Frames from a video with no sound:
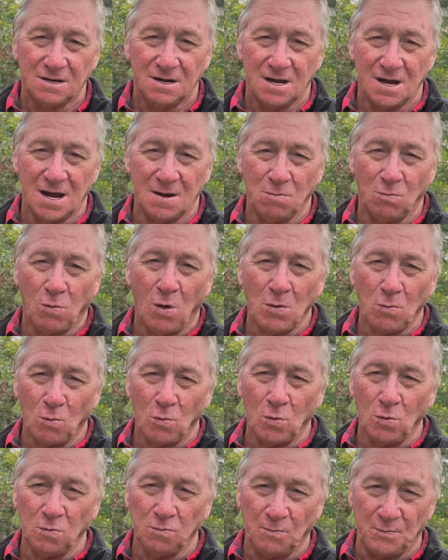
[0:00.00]
and what
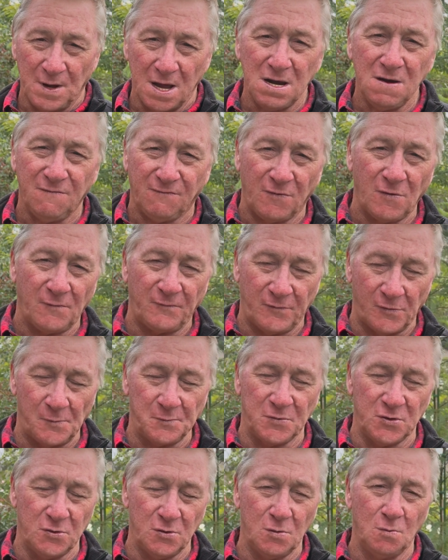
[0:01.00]
will benefit
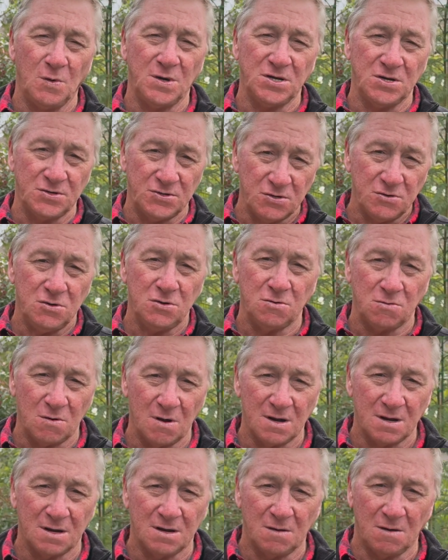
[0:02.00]
from you when you do
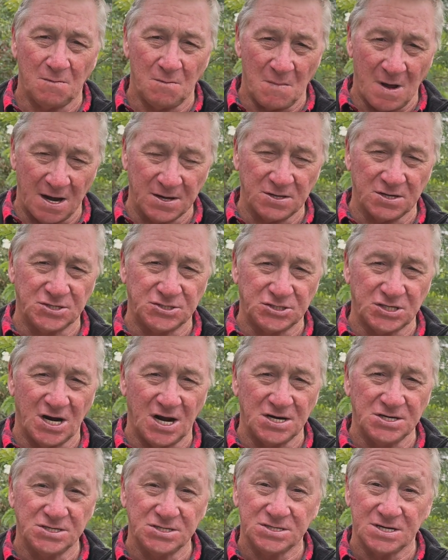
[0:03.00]
make these
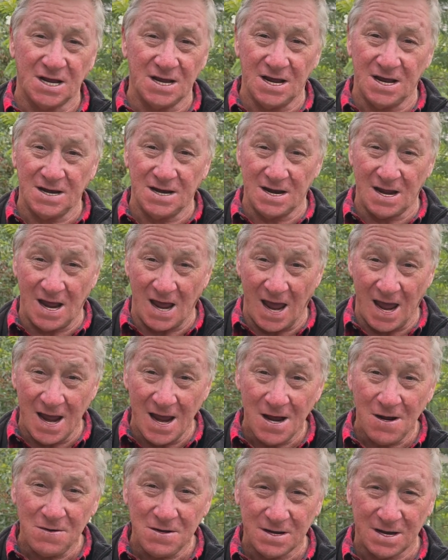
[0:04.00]
changes and
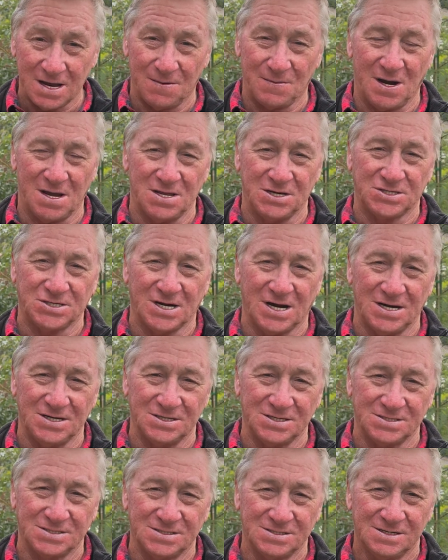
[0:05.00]
how you're going to make the
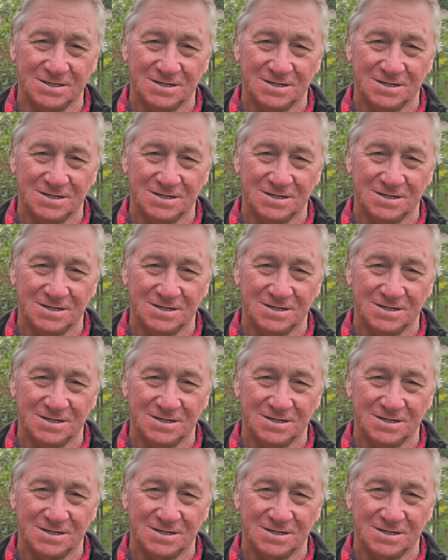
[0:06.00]
changes.